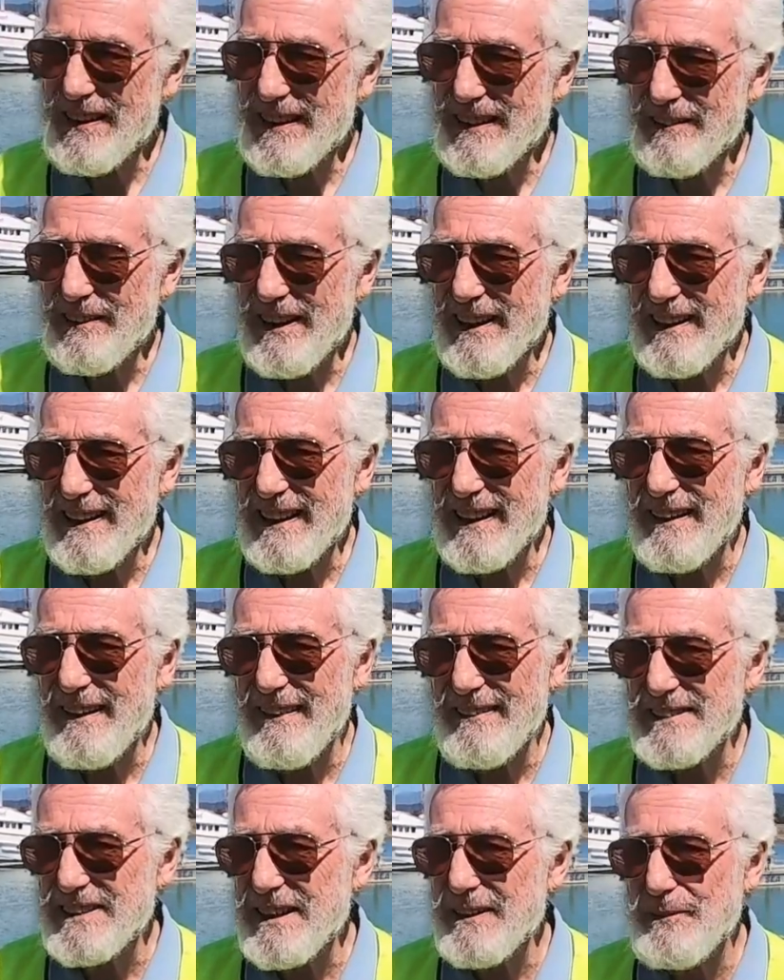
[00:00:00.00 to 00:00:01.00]
there we
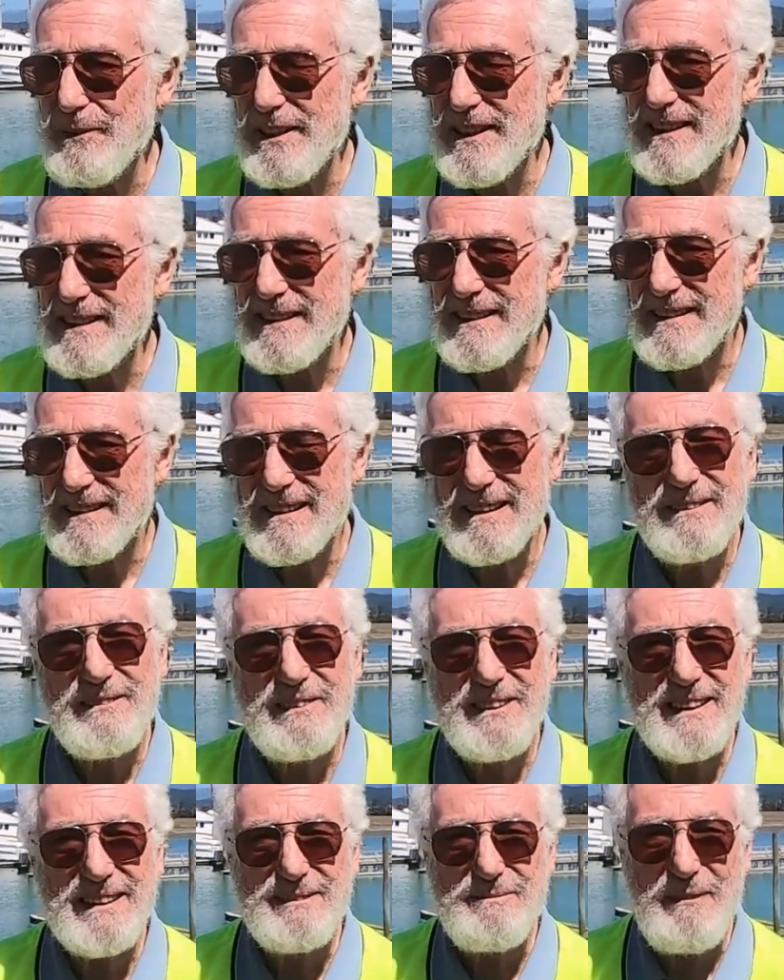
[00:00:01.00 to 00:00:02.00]
are. So we
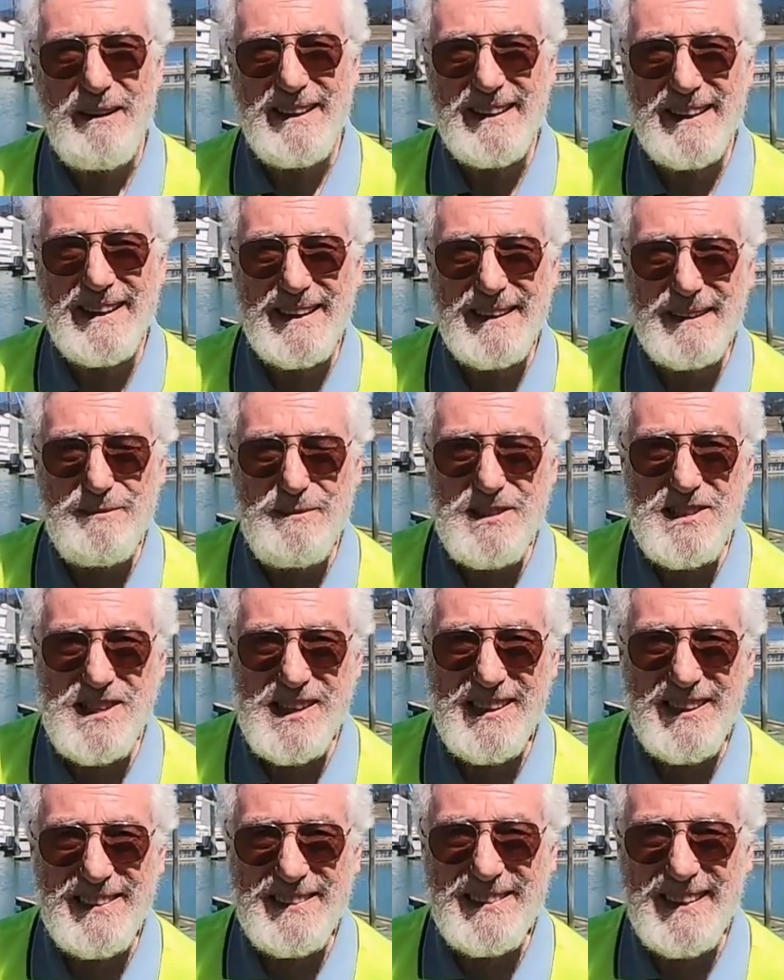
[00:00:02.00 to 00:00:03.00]
didn't make
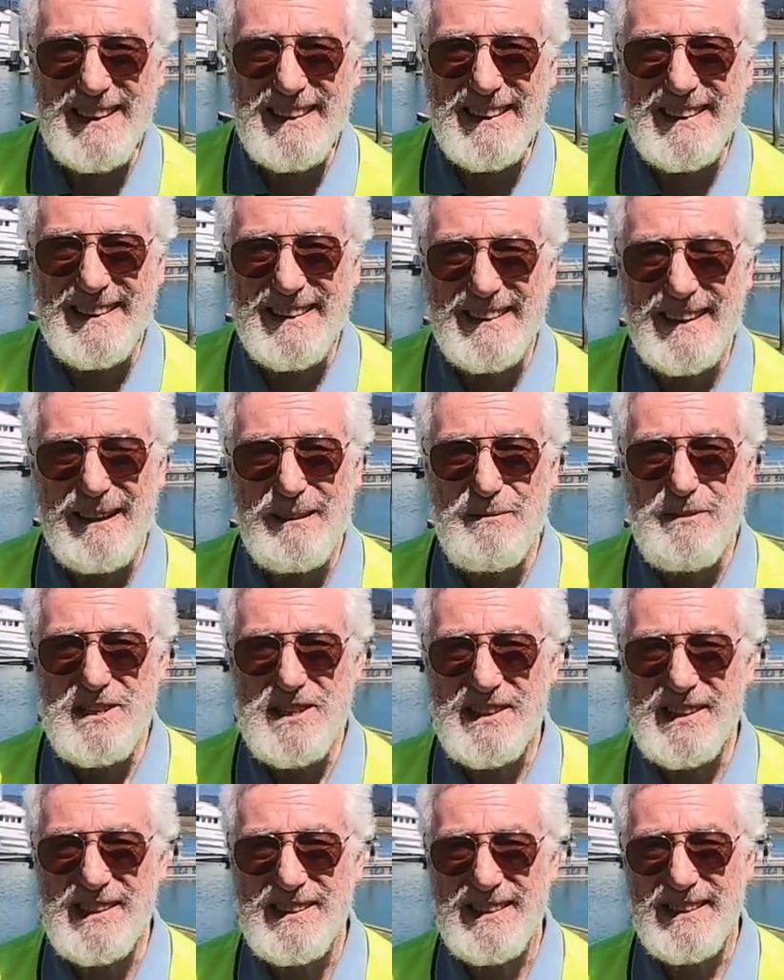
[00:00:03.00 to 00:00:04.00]
Kilimanjaro that
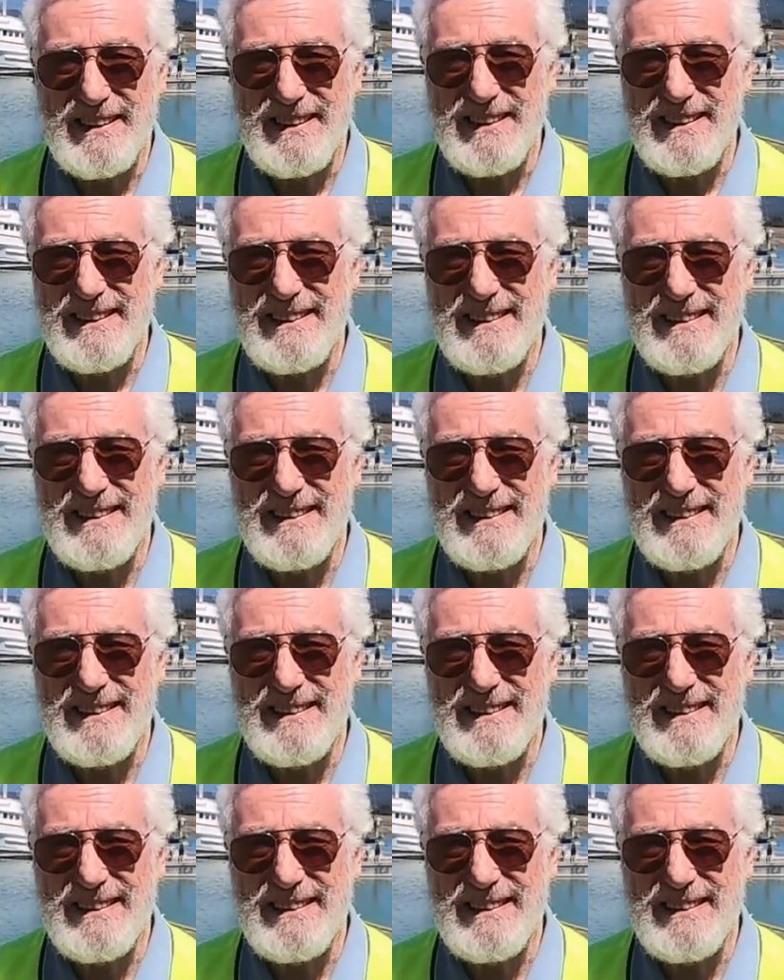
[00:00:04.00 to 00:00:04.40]
particular year.